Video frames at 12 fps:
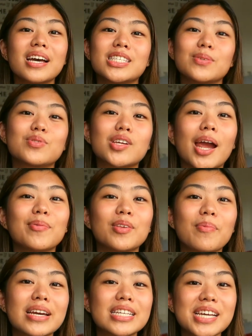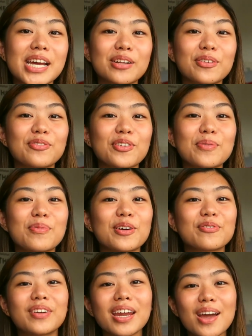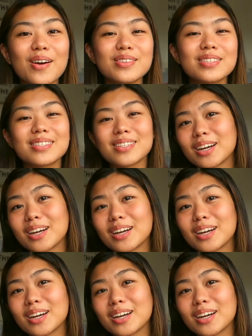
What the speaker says: Subscribe to my channel for more videos.